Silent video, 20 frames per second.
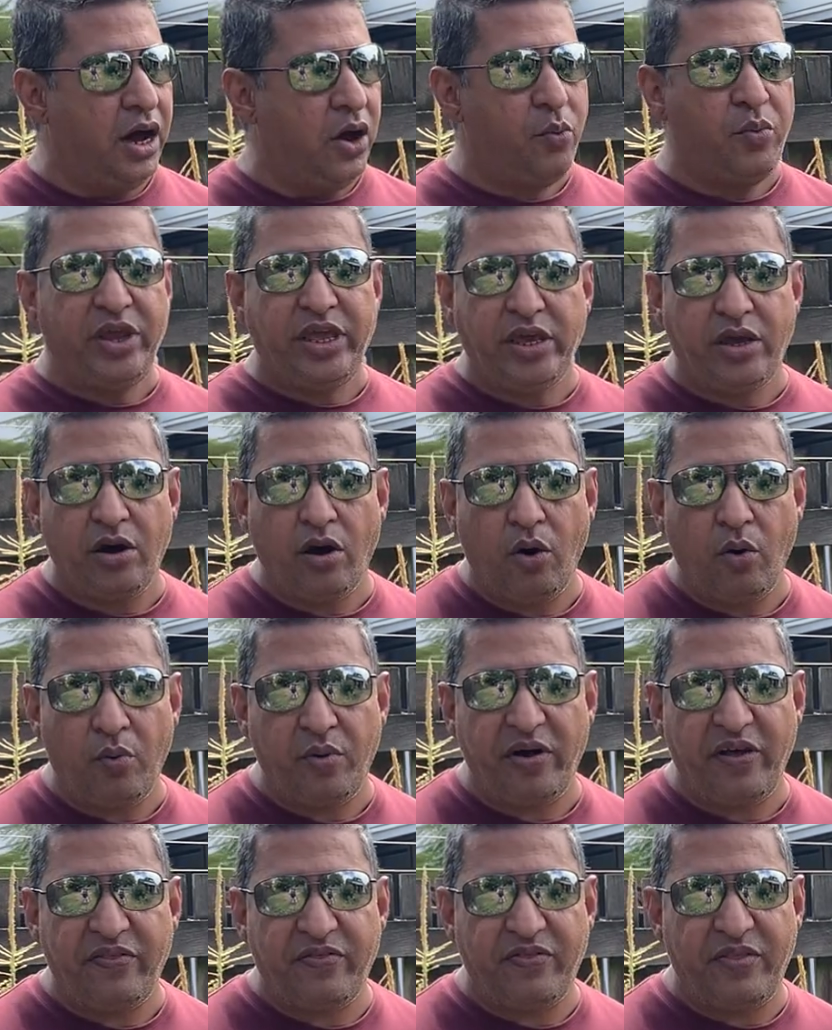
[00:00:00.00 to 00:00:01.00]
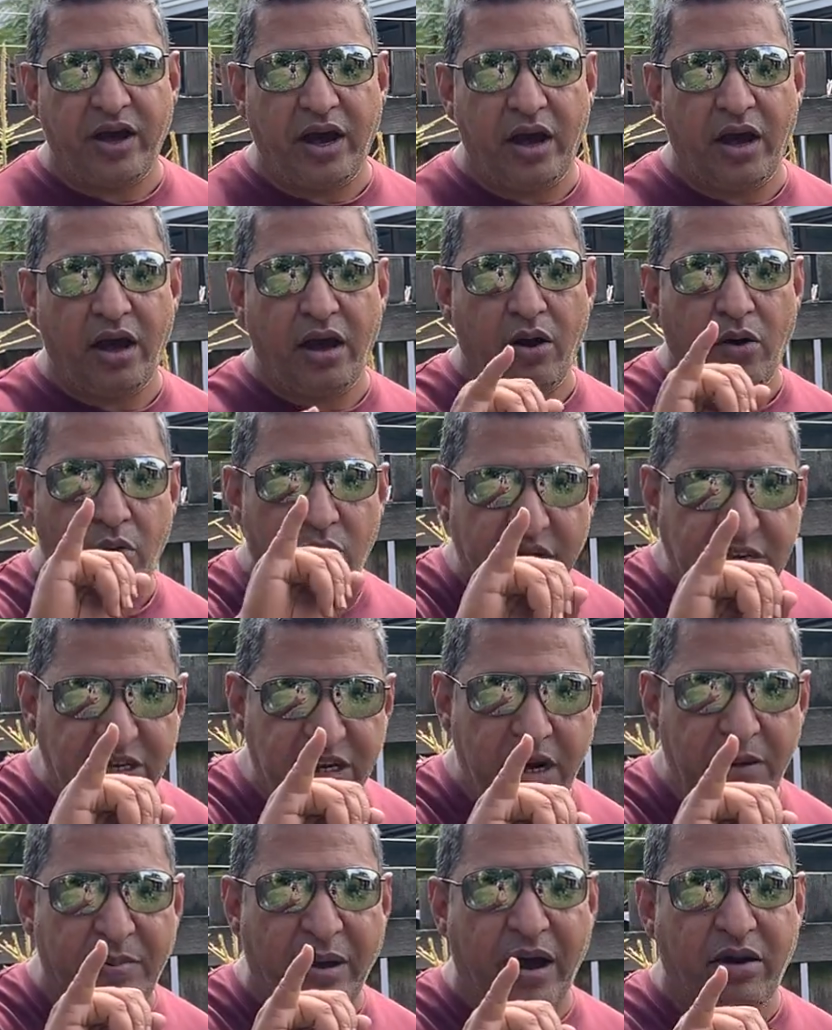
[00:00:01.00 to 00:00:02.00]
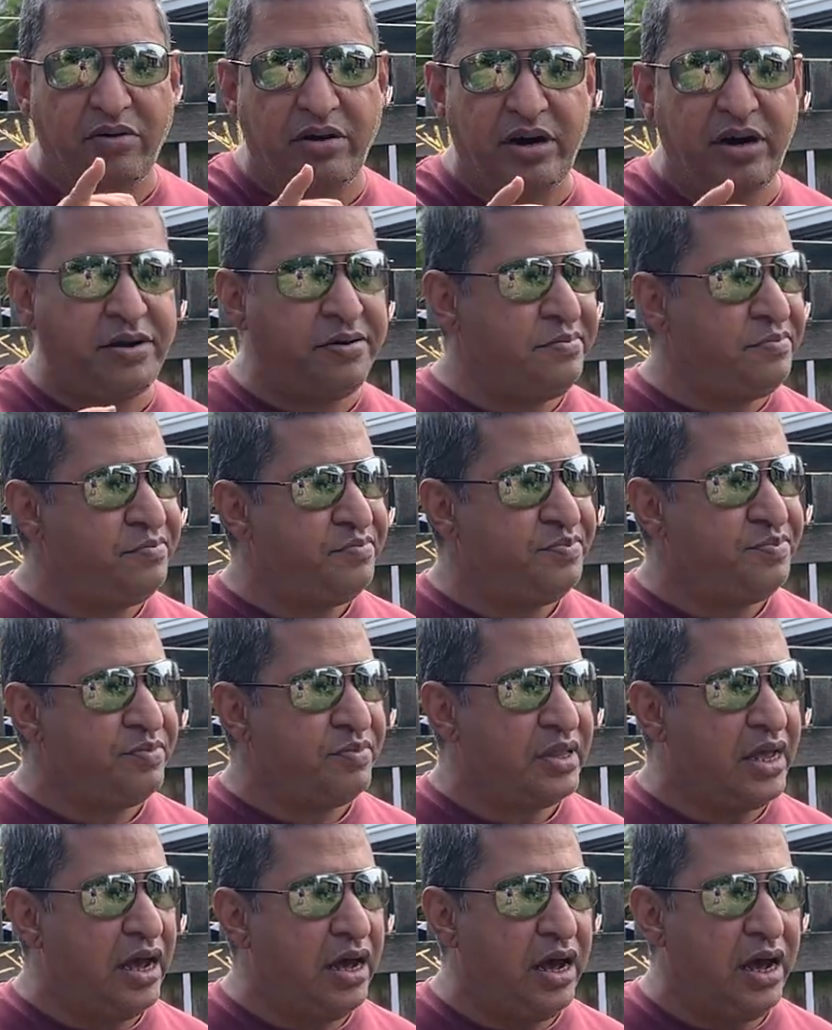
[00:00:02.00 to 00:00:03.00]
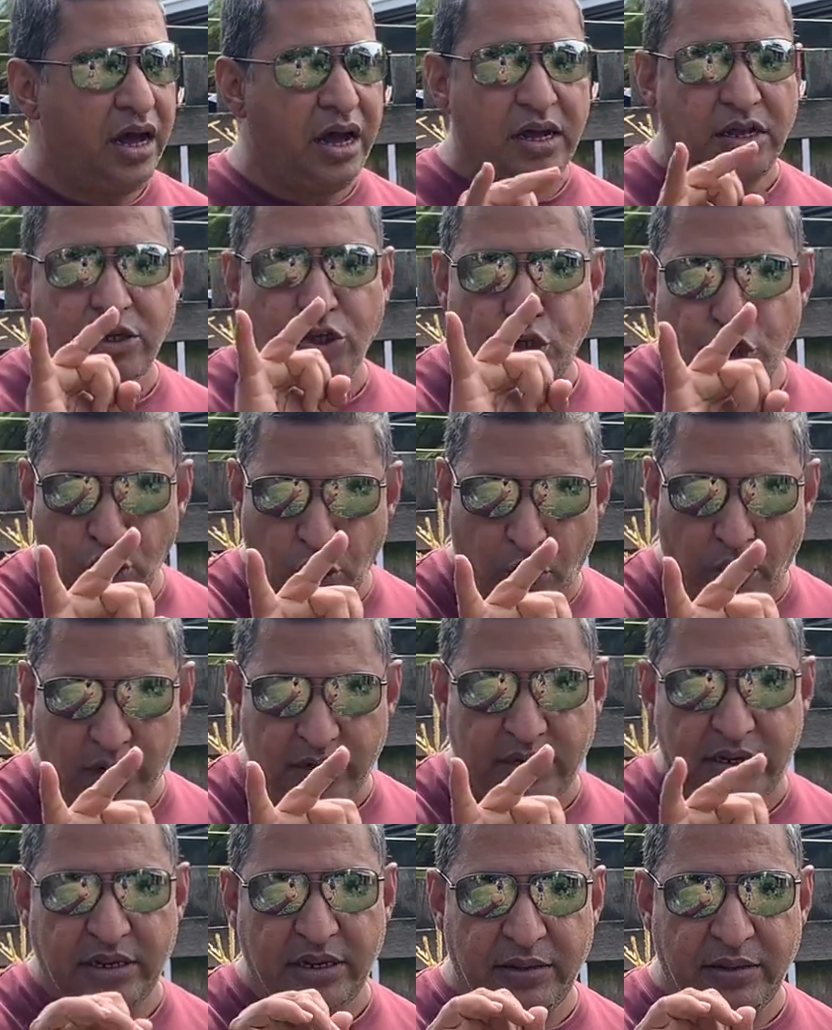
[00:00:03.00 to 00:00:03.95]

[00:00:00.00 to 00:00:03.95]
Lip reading: We go with red chili powder, salt.